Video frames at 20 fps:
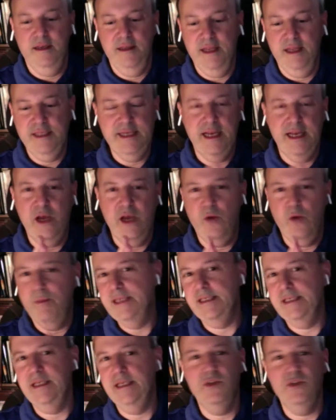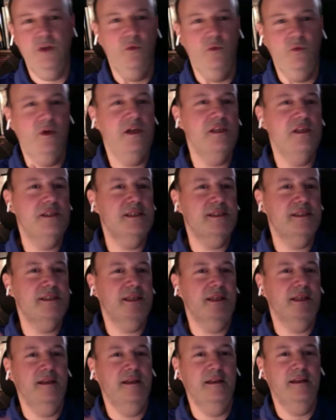and they said how amazing she
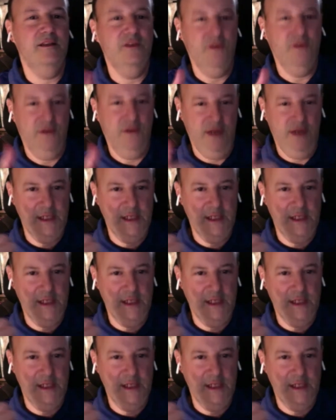was, and